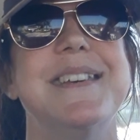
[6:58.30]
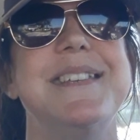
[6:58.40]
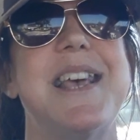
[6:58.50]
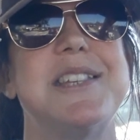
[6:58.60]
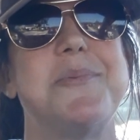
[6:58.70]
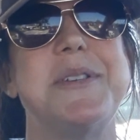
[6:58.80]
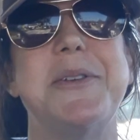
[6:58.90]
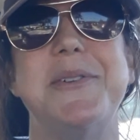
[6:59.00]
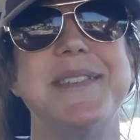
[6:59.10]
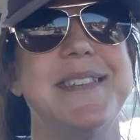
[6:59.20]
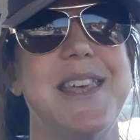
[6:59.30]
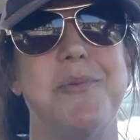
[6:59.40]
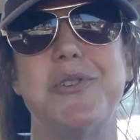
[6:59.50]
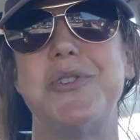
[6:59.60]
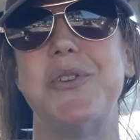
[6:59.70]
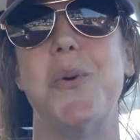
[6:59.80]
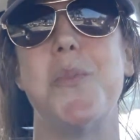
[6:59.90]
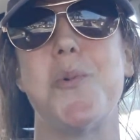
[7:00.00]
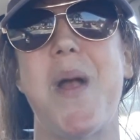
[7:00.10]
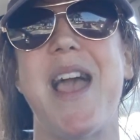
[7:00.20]
test results, and they were so
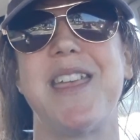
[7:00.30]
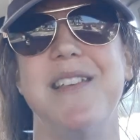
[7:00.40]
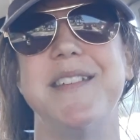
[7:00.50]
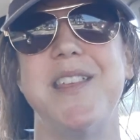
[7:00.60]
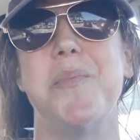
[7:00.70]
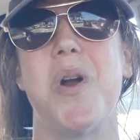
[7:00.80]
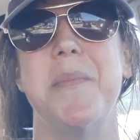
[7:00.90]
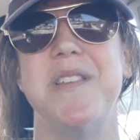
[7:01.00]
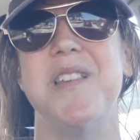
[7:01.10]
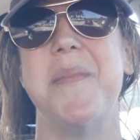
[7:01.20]
miraculous. They brought me to